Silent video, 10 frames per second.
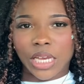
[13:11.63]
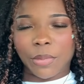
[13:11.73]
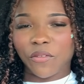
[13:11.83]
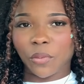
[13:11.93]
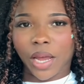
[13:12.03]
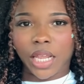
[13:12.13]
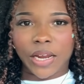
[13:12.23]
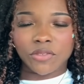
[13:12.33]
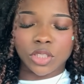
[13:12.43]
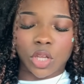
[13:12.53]
time ever in my
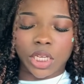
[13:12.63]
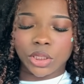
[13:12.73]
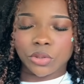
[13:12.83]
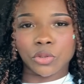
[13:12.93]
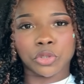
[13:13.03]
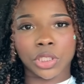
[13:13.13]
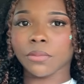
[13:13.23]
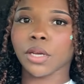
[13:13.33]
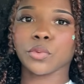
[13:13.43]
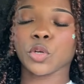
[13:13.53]
life, since all I do is crochet in
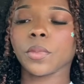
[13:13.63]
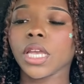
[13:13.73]
my room.